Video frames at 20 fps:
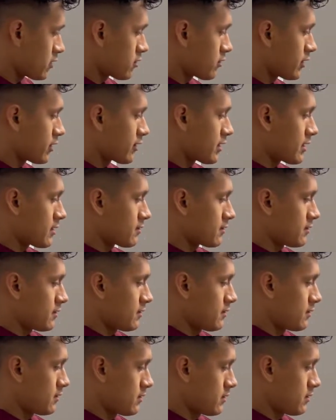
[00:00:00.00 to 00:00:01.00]
3 grounds
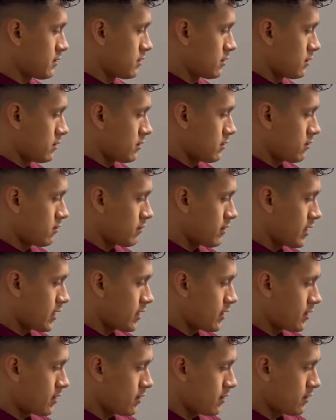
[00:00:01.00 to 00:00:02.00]
right
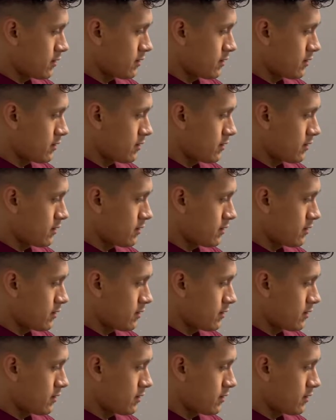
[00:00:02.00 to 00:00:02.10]
here.